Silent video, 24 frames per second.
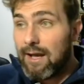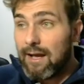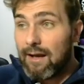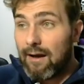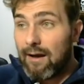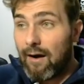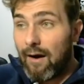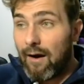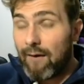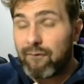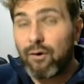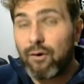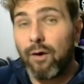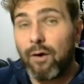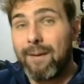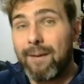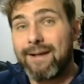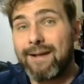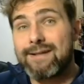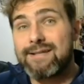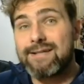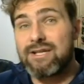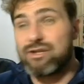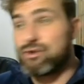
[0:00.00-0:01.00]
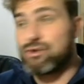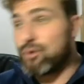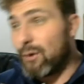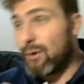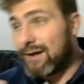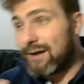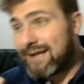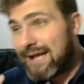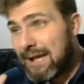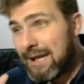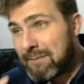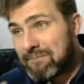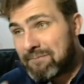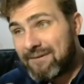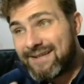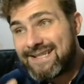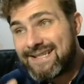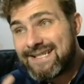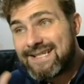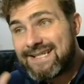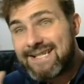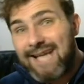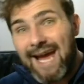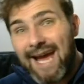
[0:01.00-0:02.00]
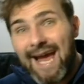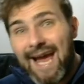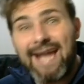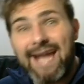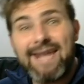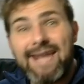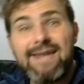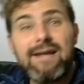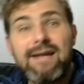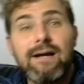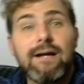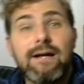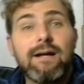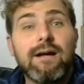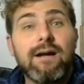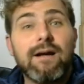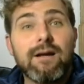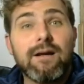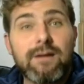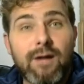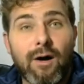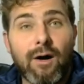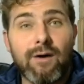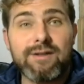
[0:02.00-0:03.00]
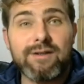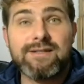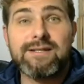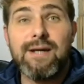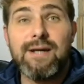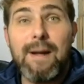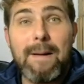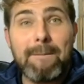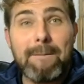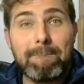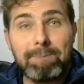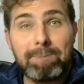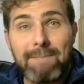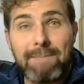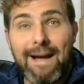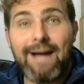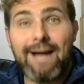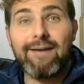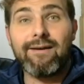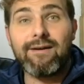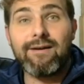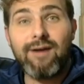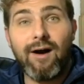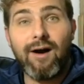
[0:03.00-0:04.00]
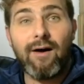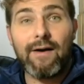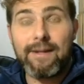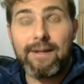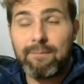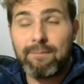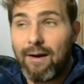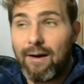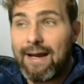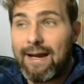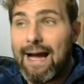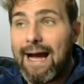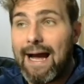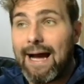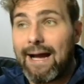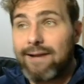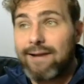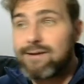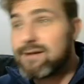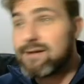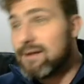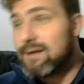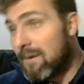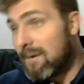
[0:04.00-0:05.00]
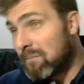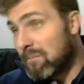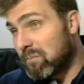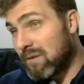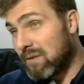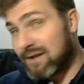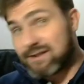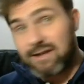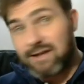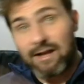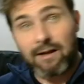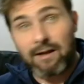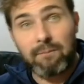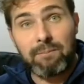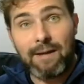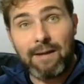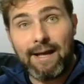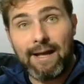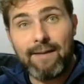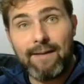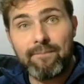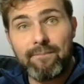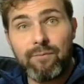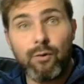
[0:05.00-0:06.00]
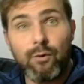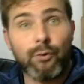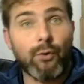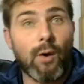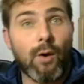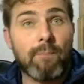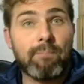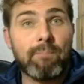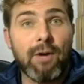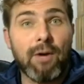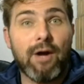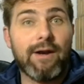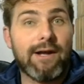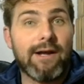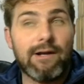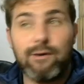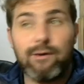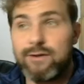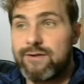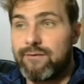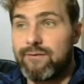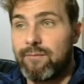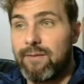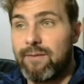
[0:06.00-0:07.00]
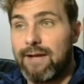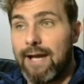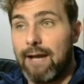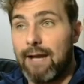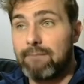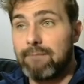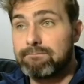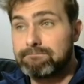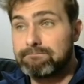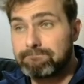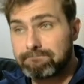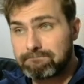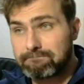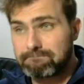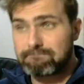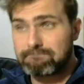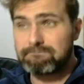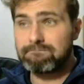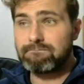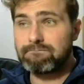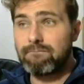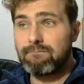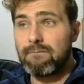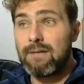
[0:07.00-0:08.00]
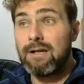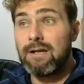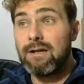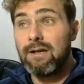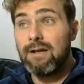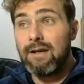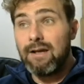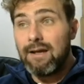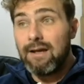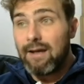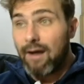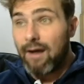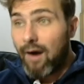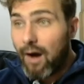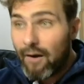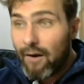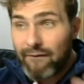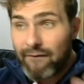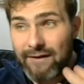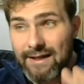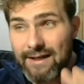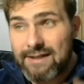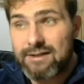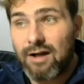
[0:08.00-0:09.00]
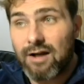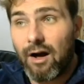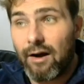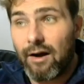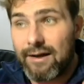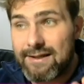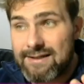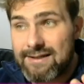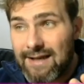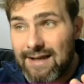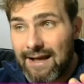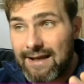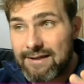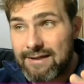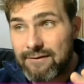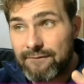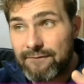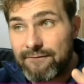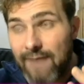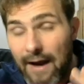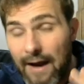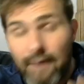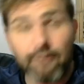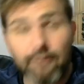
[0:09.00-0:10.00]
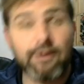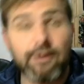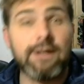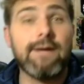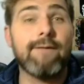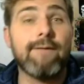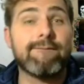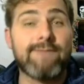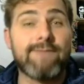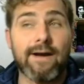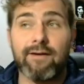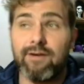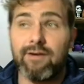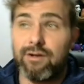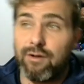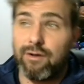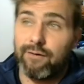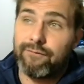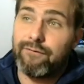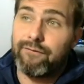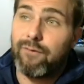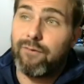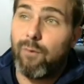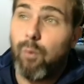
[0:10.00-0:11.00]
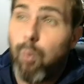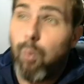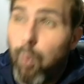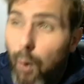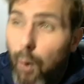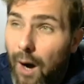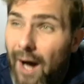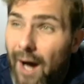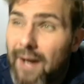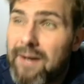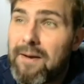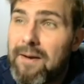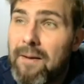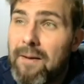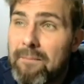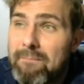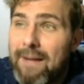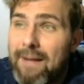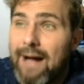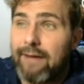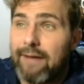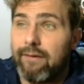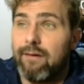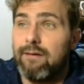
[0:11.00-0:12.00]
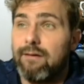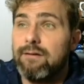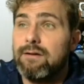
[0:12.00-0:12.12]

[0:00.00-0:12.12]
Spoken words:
I've got to make a decision. Do I keep this 10 cost mana card in my hand until I can play it, or do I burn it and lose it from the game? I think this card is very, very good. For 1 mana,